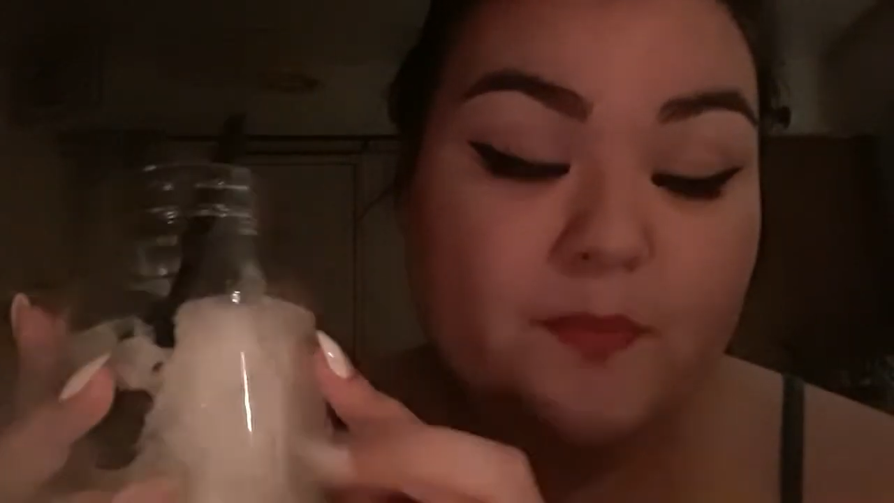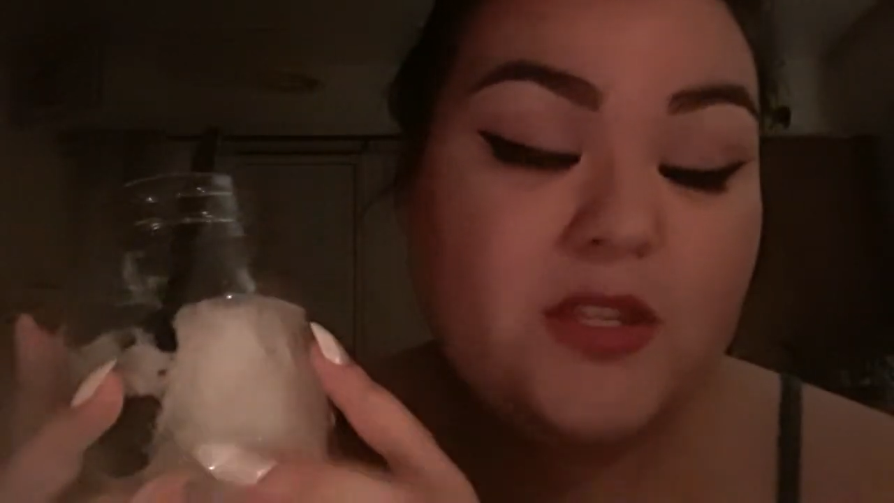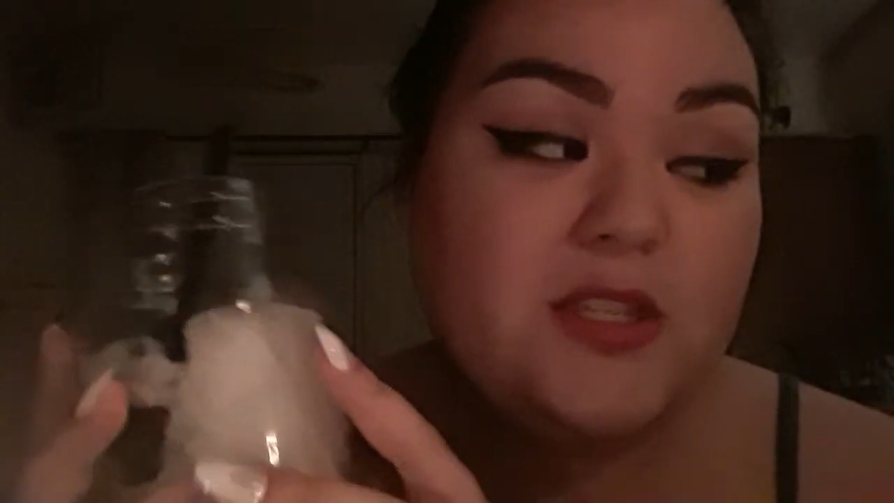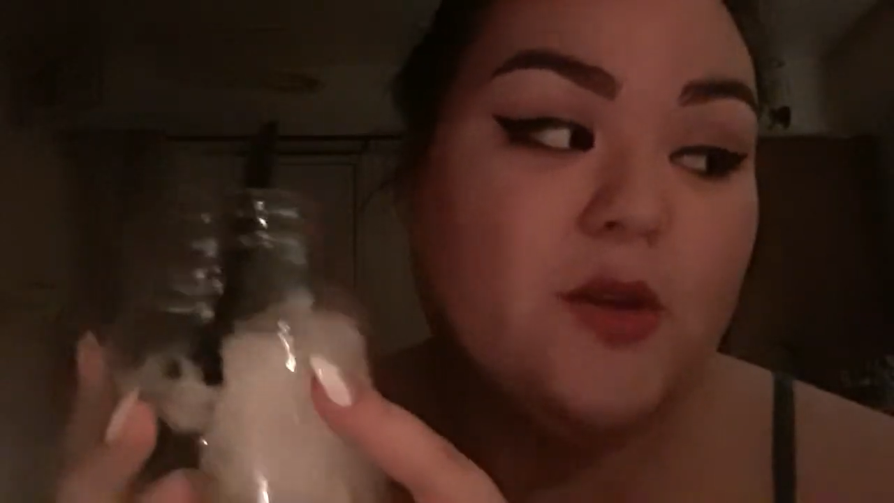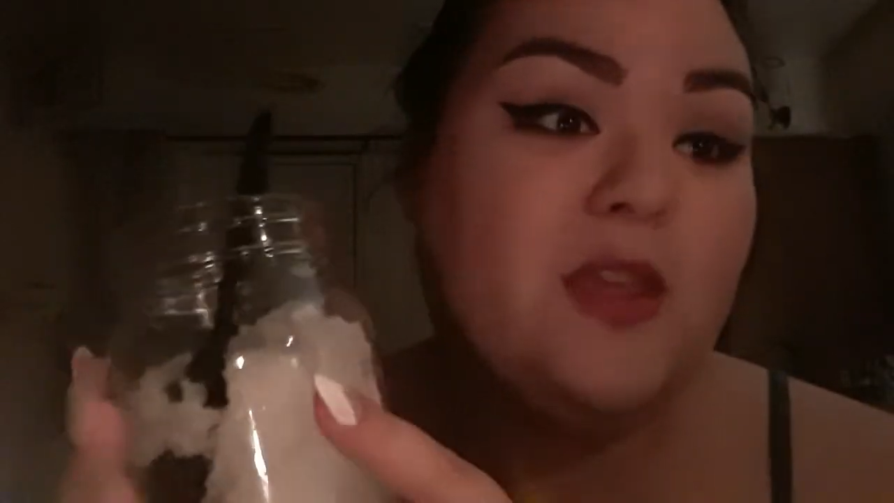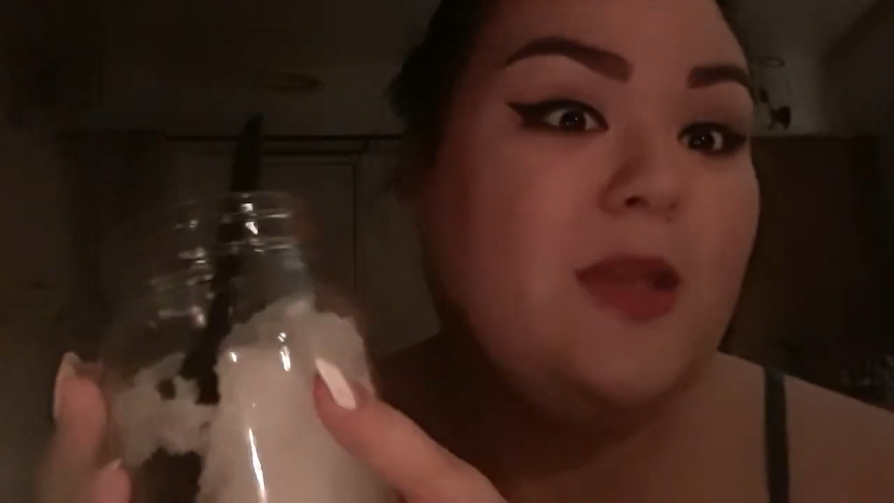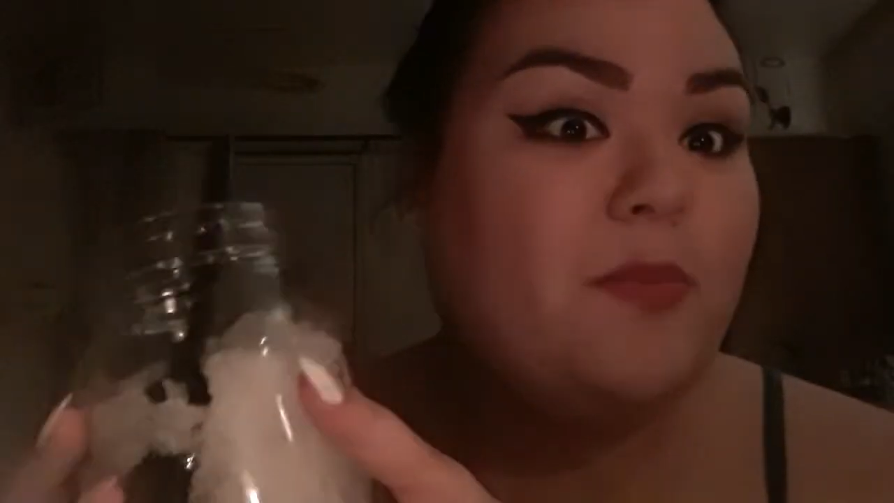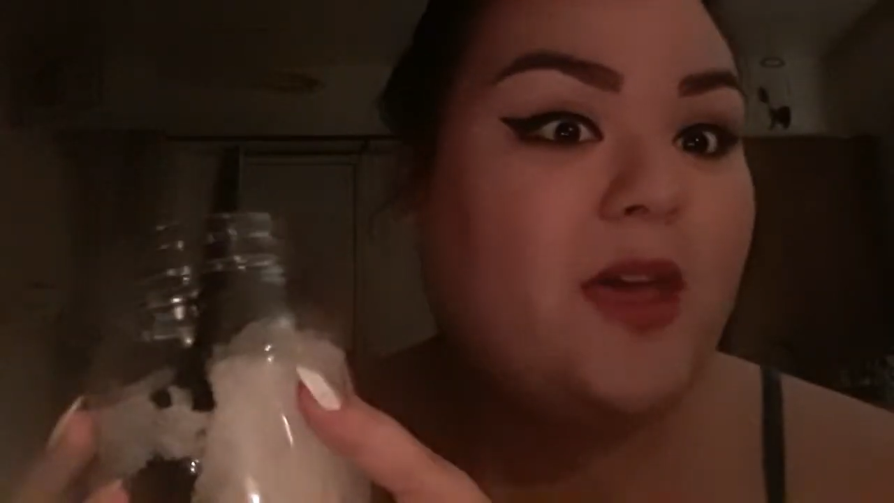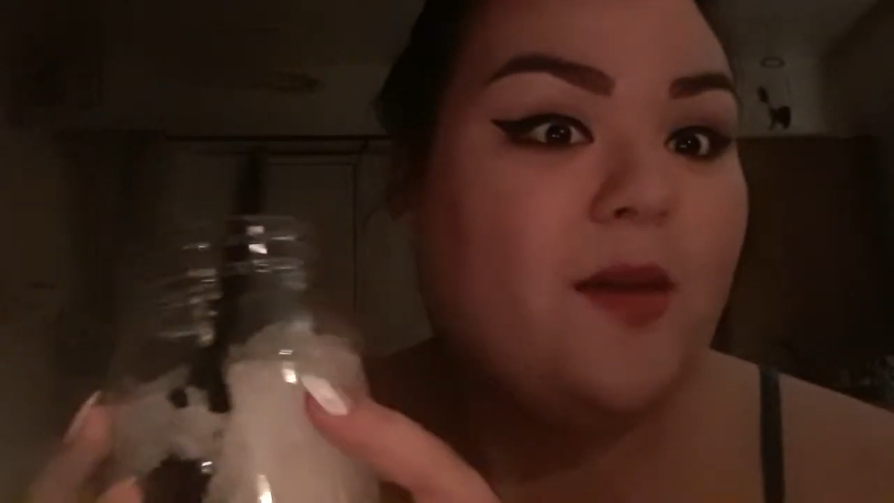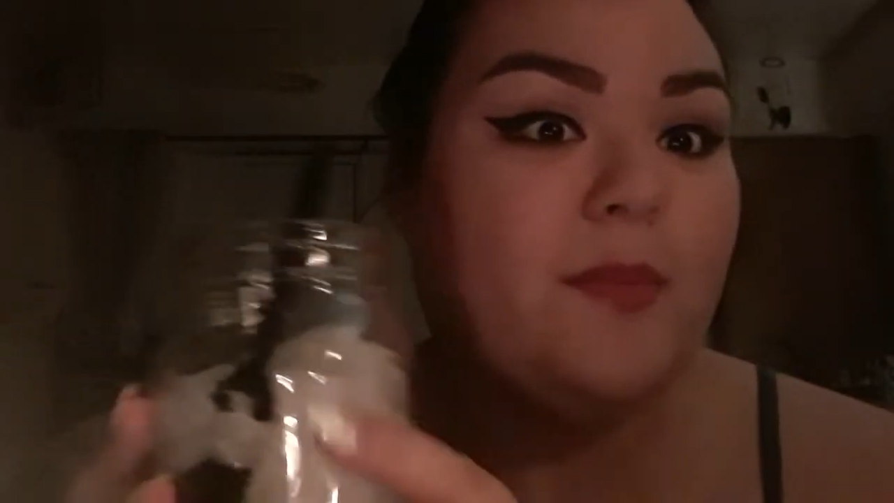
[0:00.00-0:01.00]
So keep
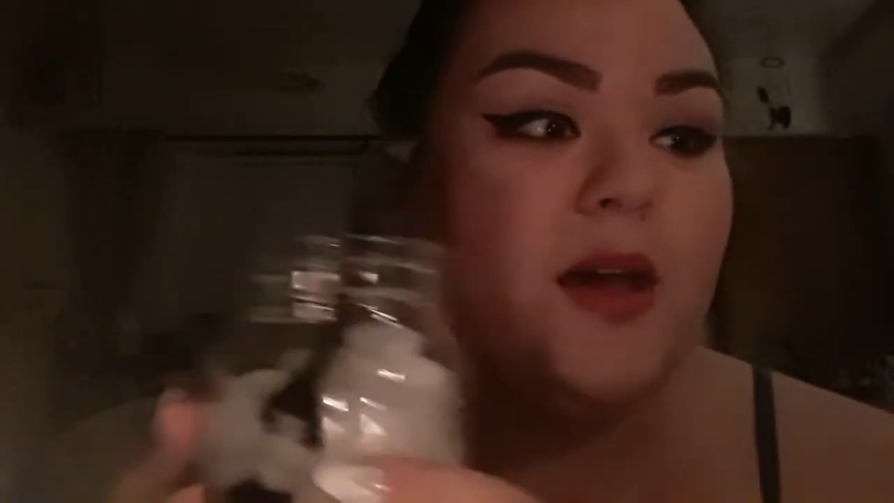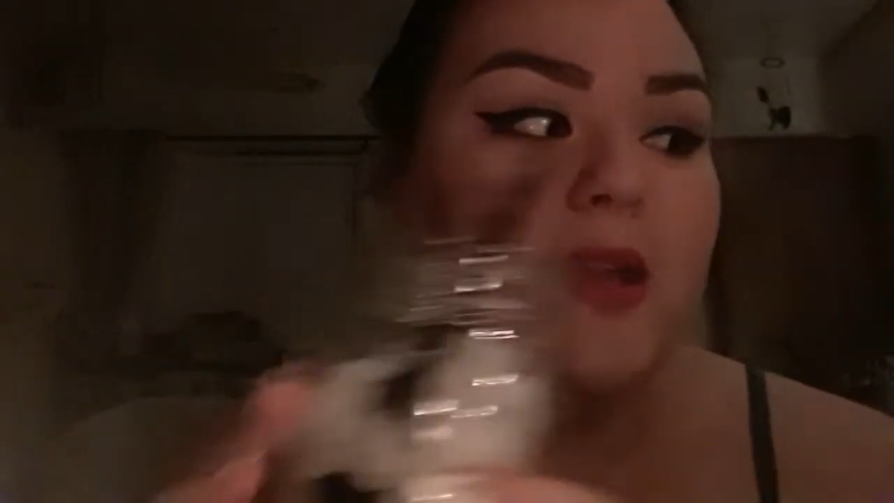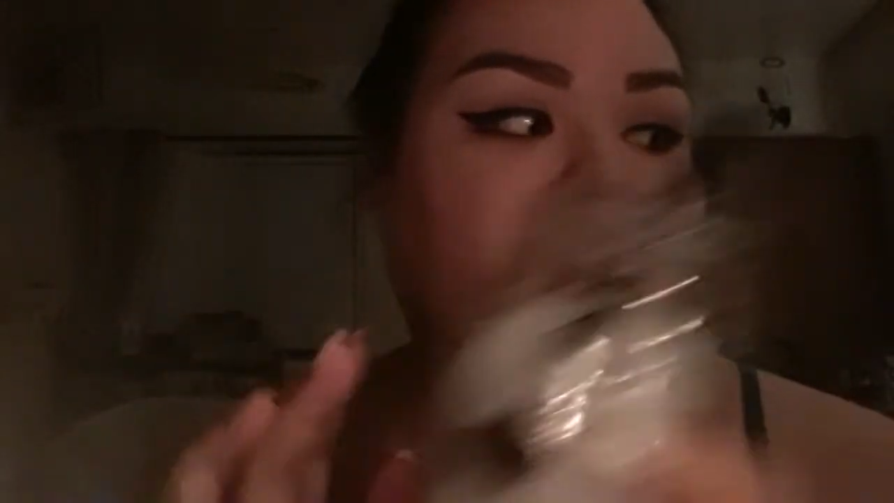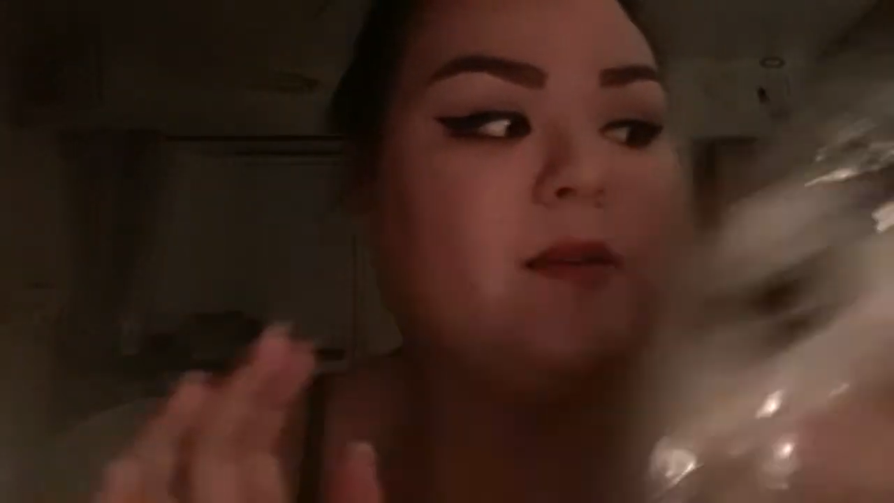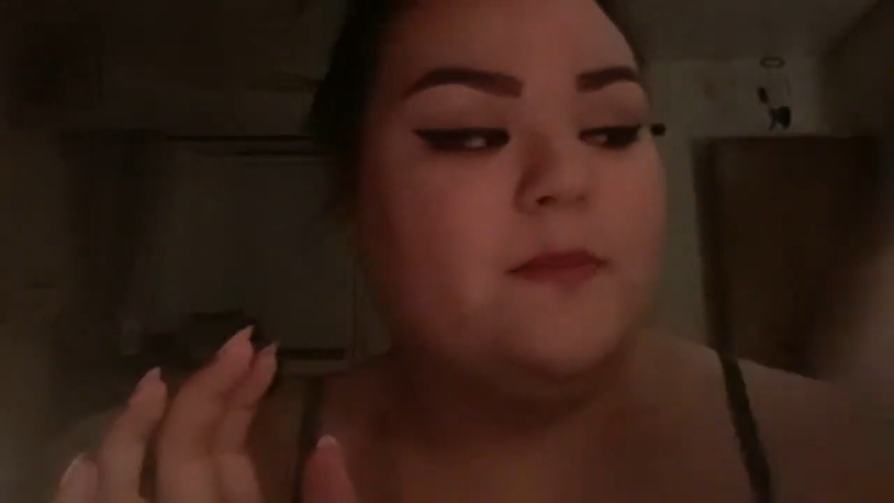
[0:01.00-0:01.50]
that in mind.